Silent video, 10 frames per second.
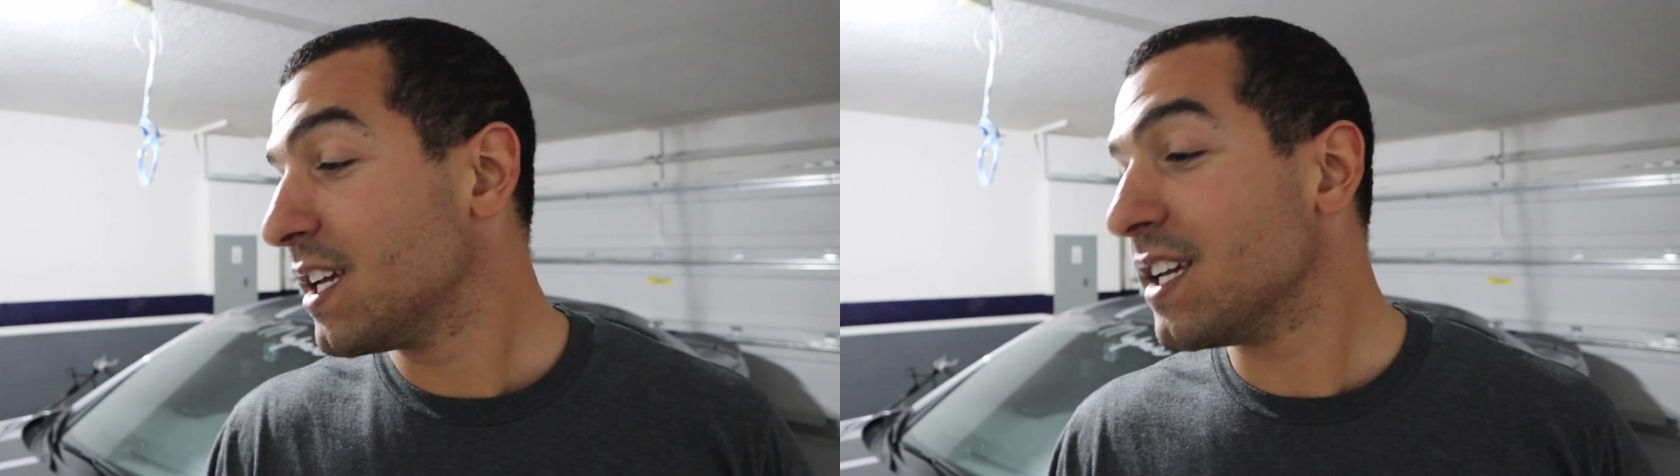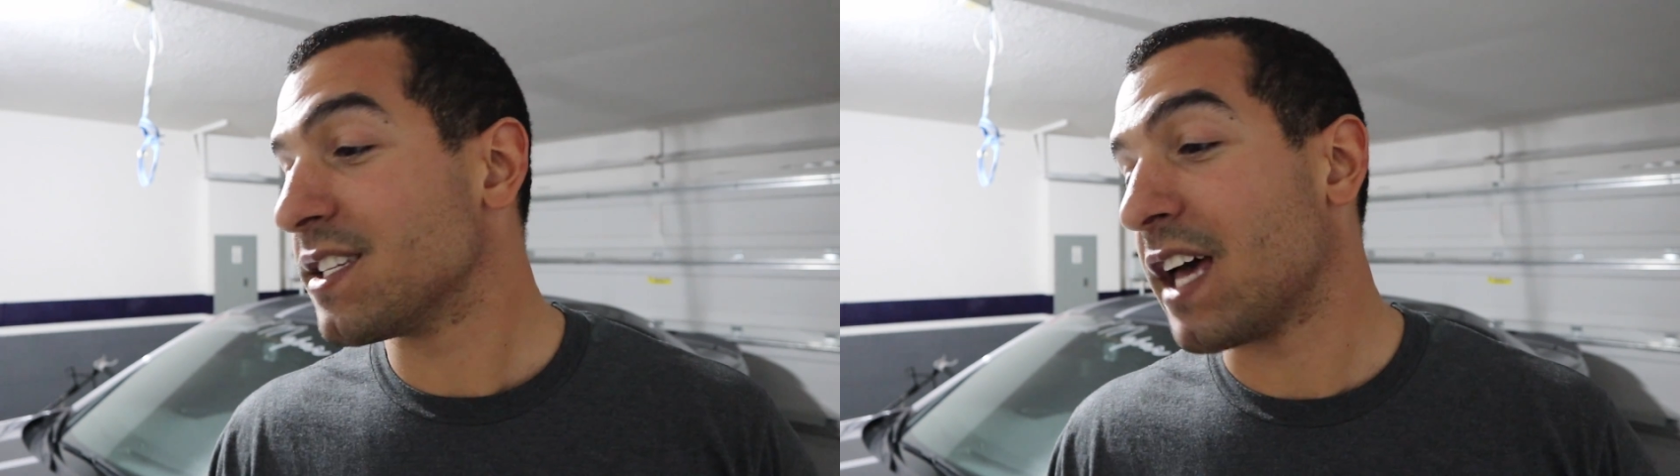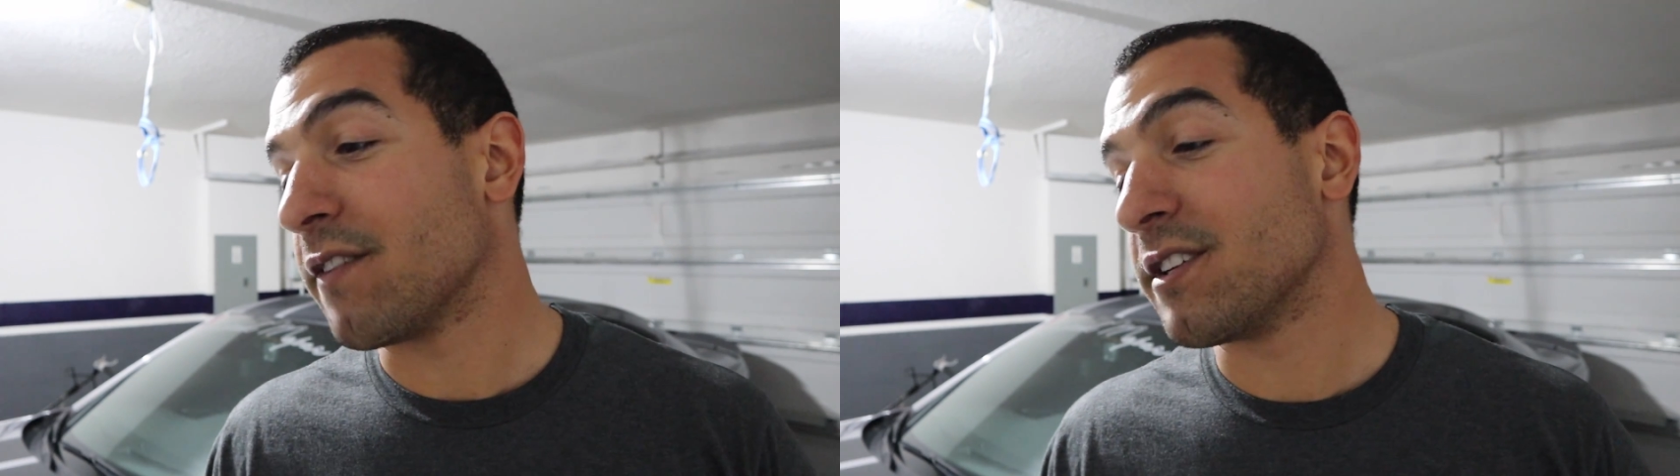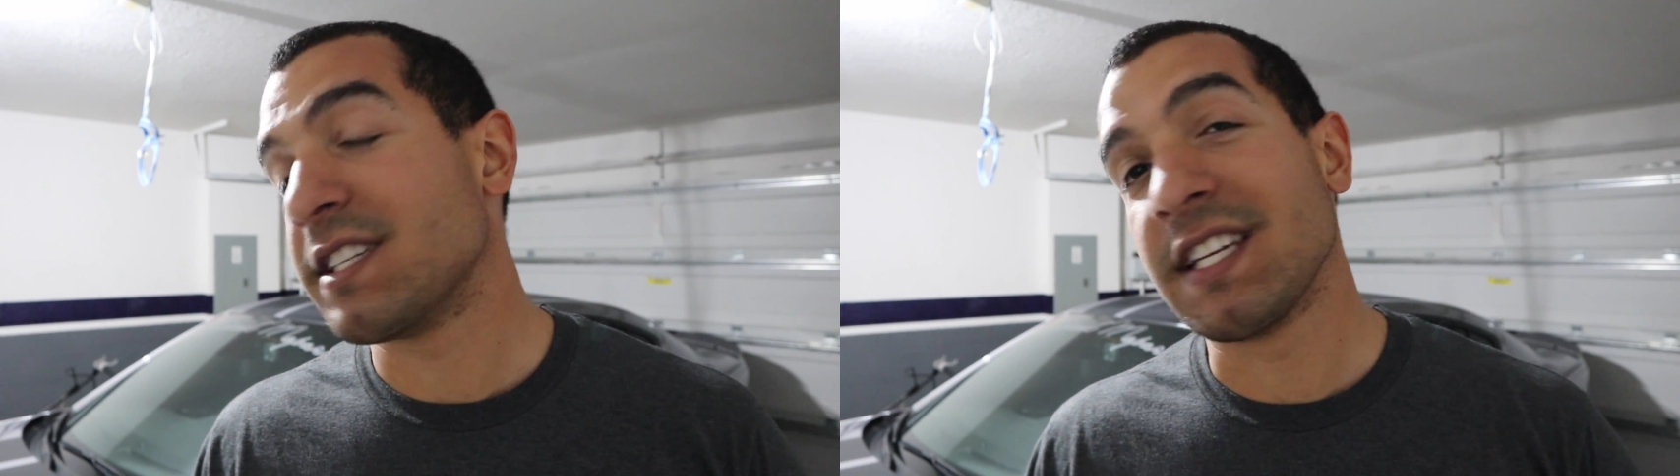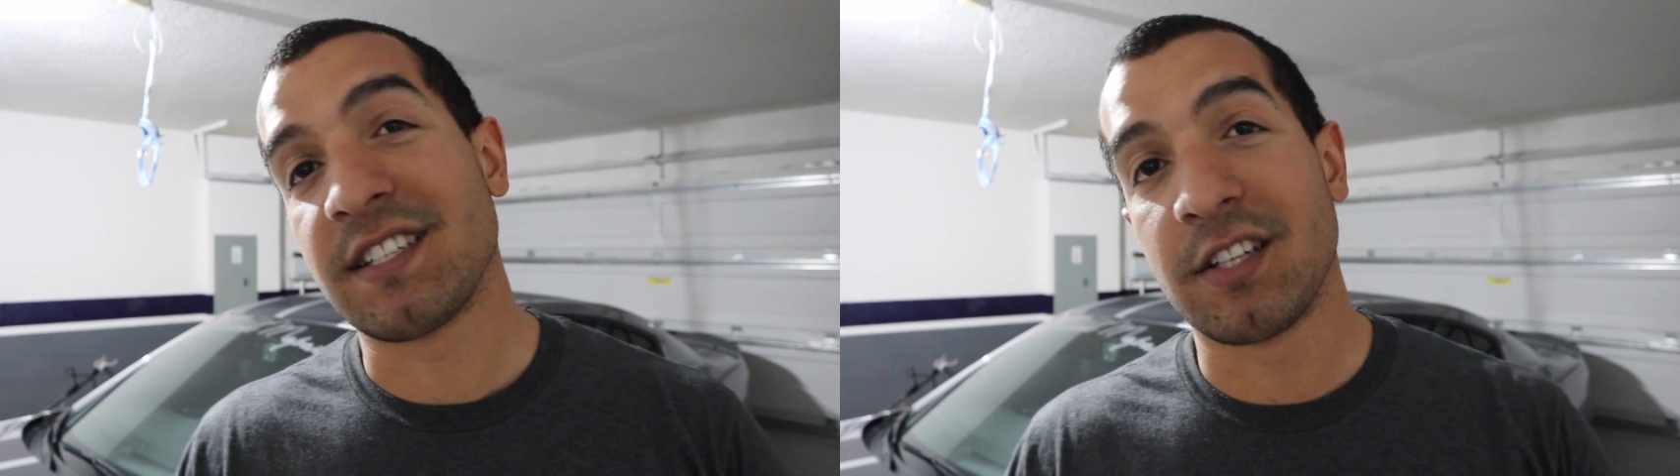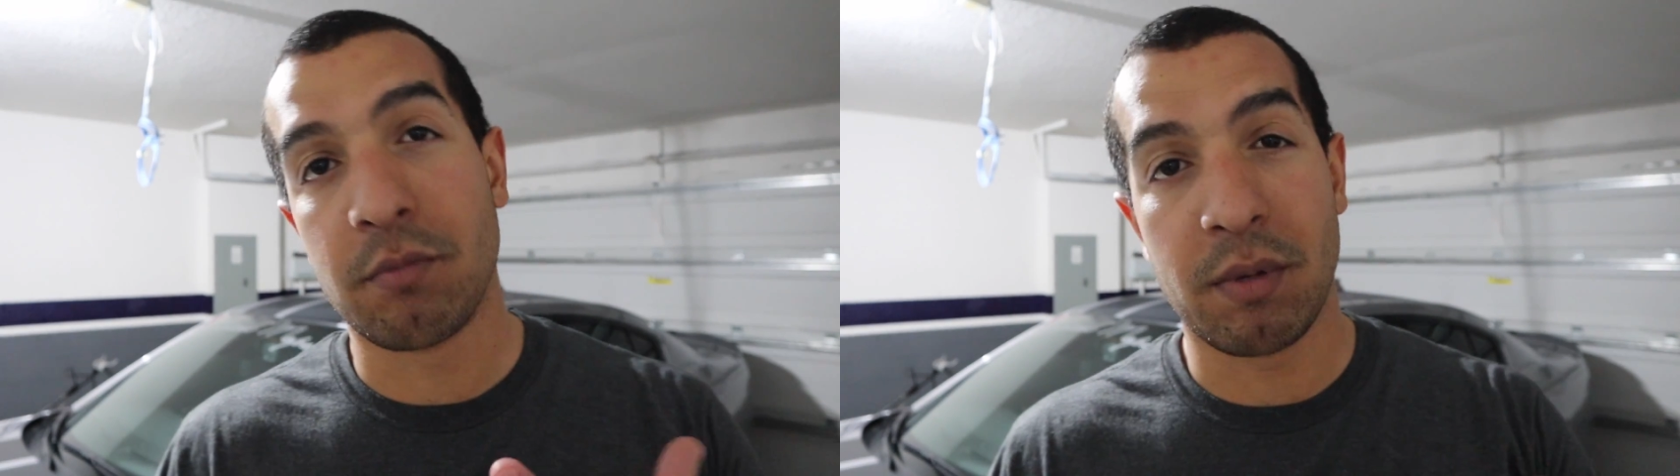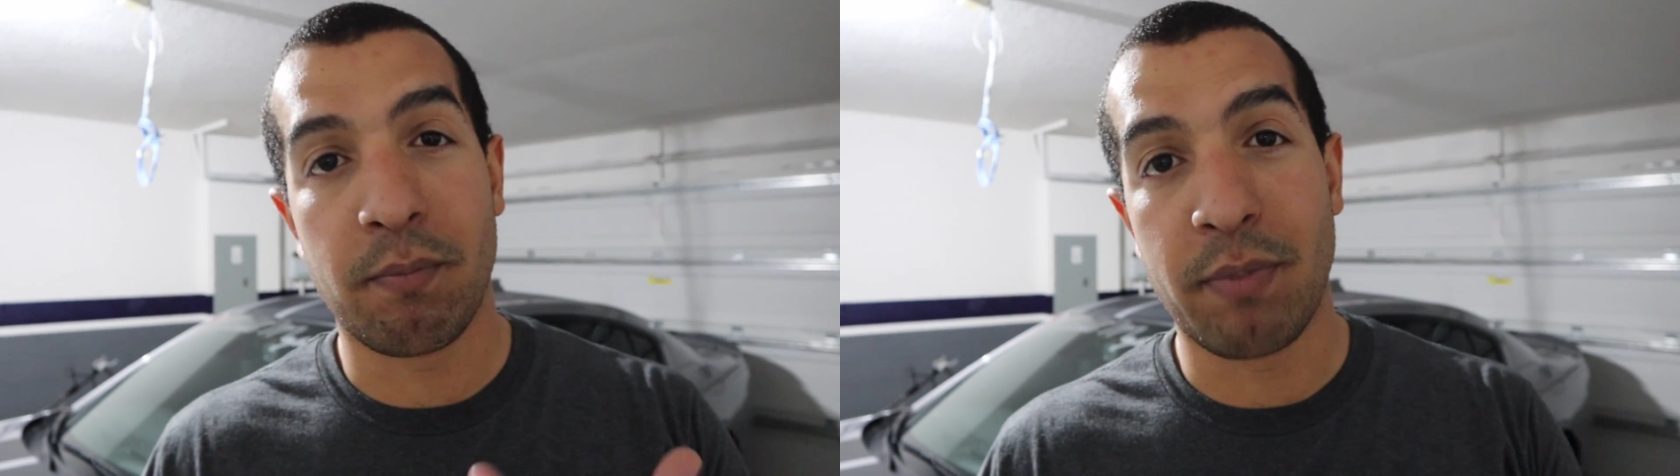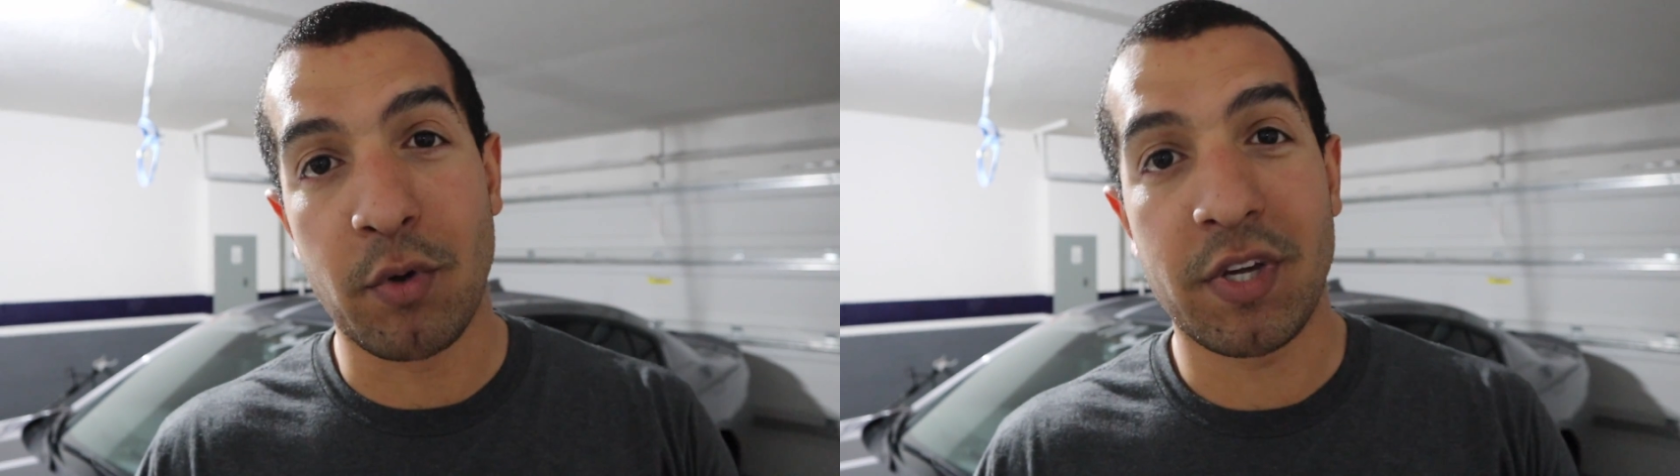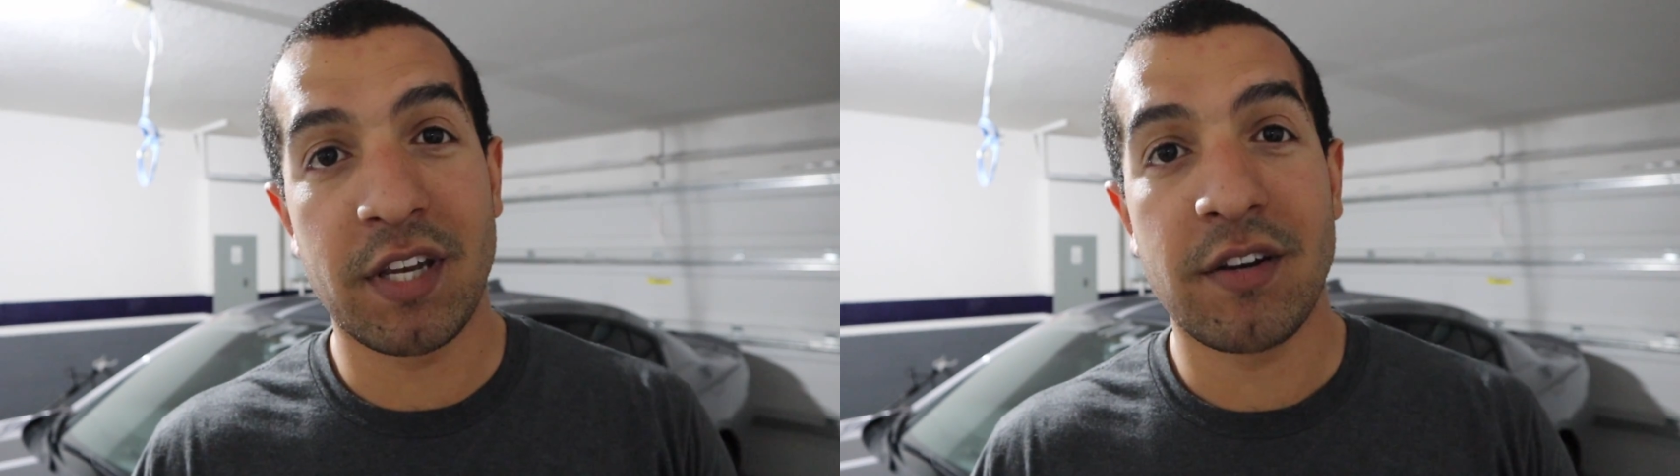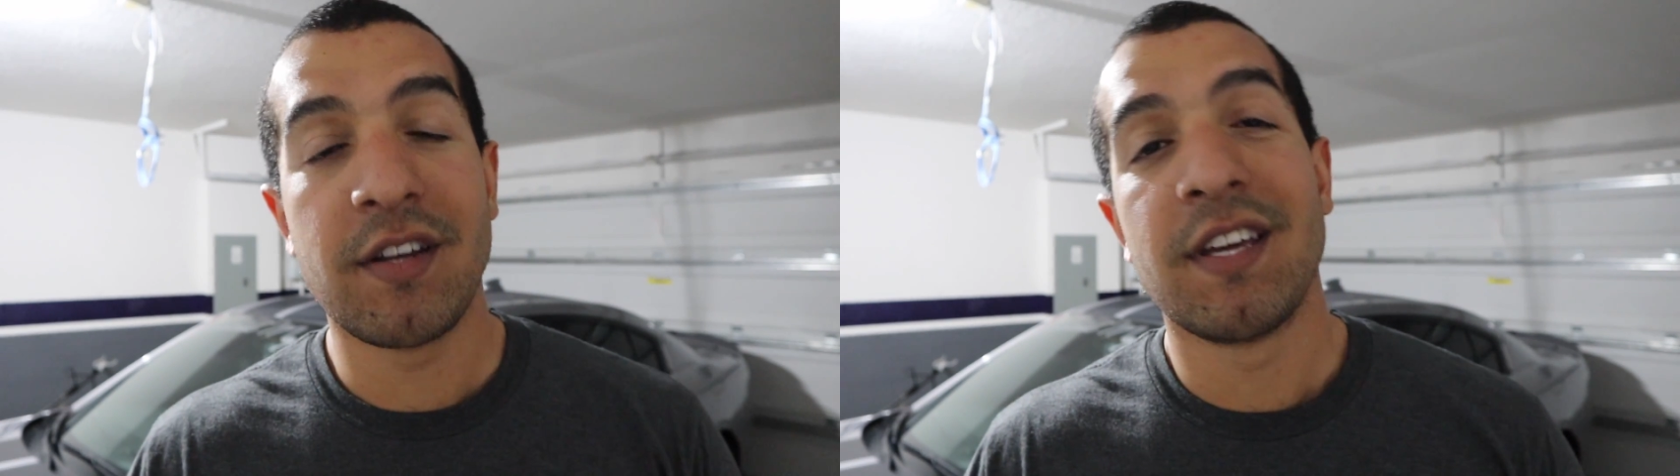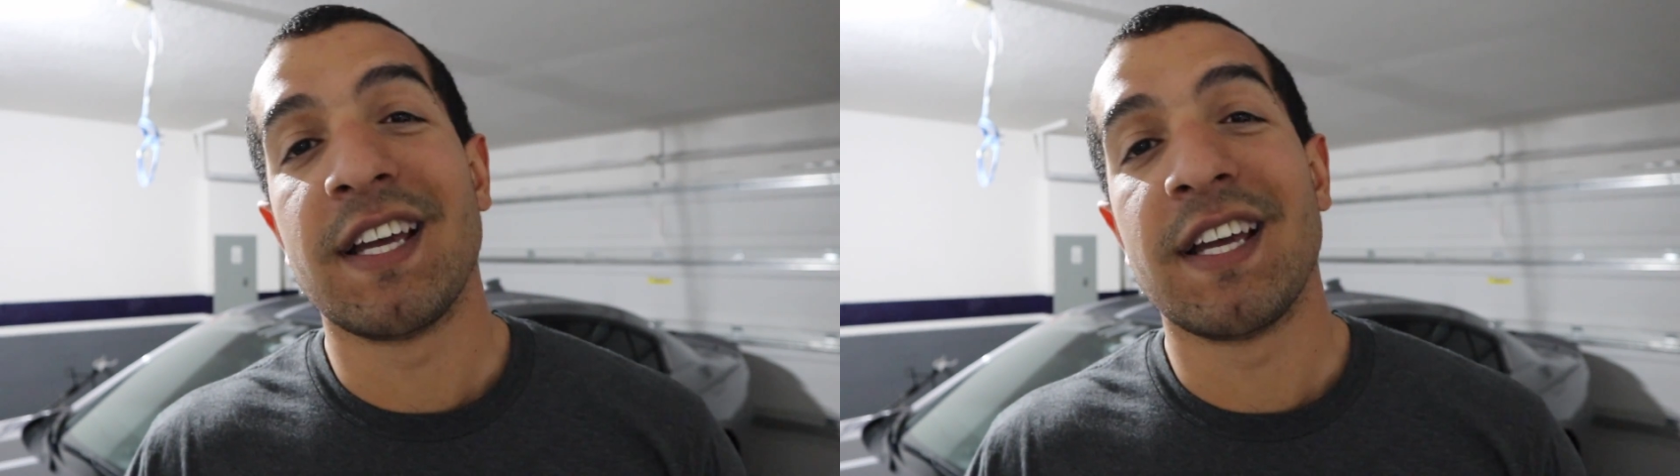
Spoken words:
is obviously it's a little bit bulkier.